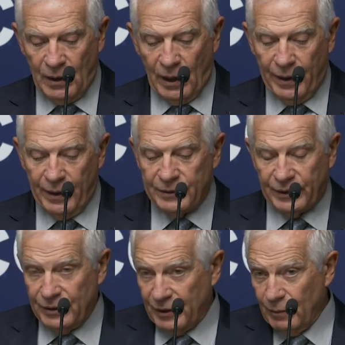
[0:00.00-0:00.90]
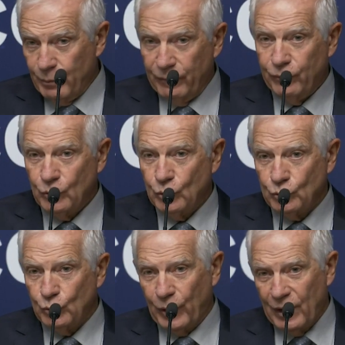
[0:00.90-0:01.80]
And as I said
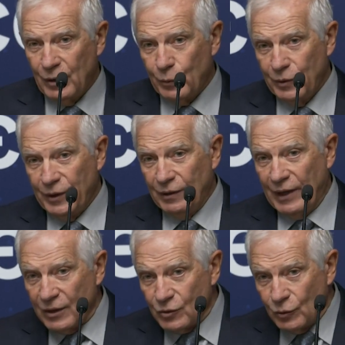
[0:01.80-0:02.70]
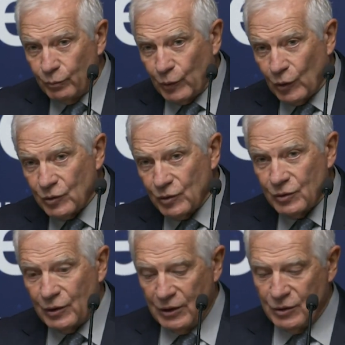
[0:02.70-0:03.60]
before, together with the adhesion process,
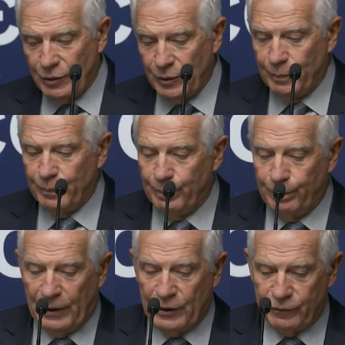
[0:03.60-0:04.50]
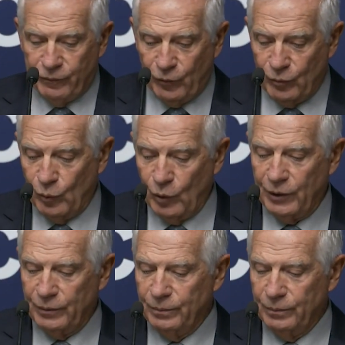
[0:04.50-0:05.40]
there is the peace formula.